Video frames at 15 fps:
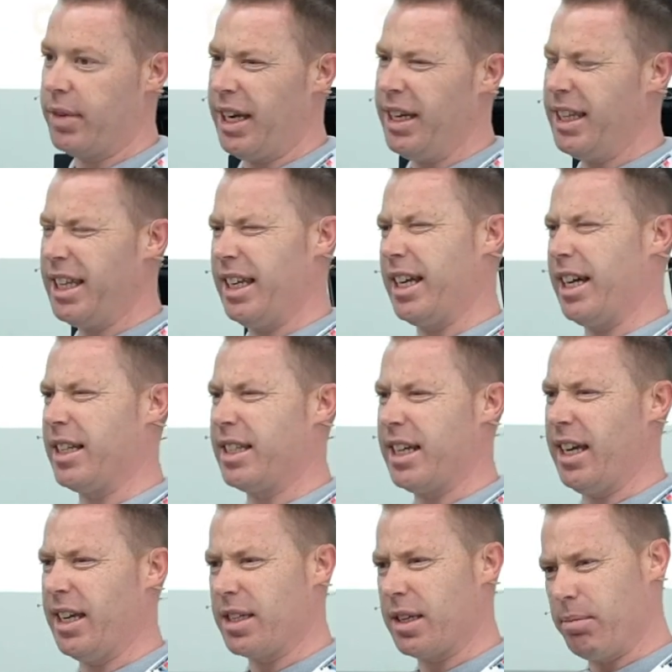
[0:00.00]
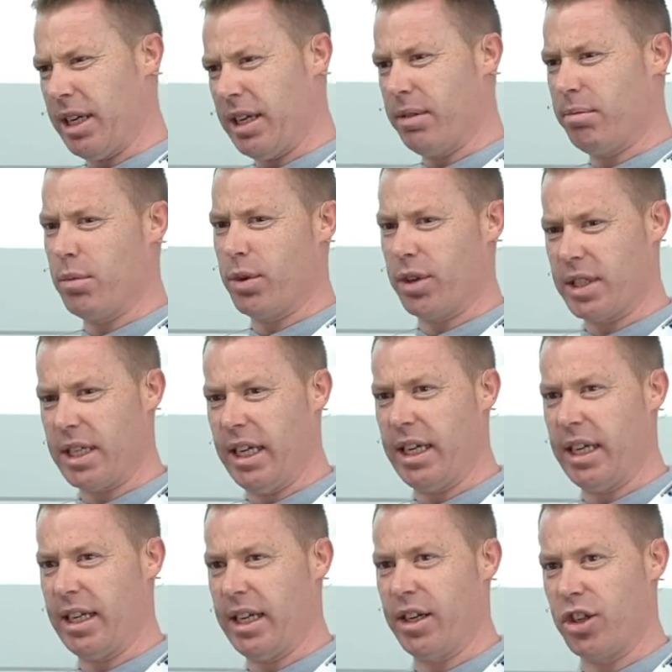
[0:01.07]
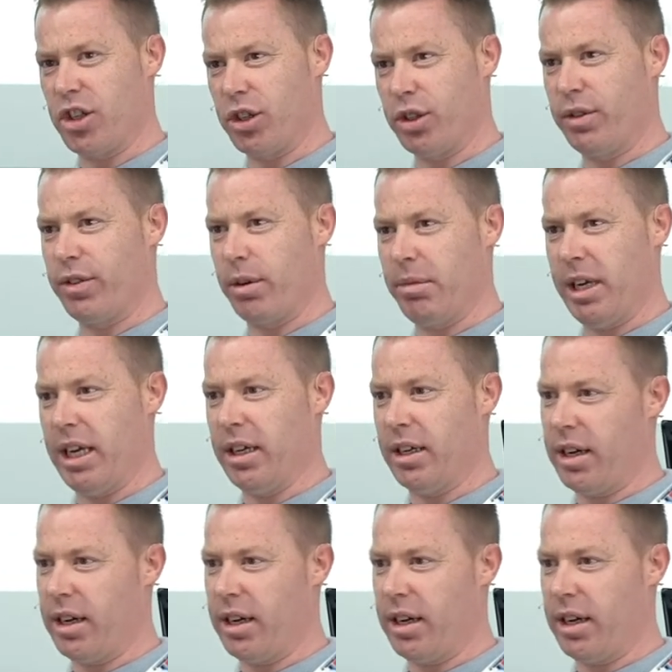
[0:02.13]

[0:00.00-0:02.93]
Anything that takes a bit more thinking than it should for me,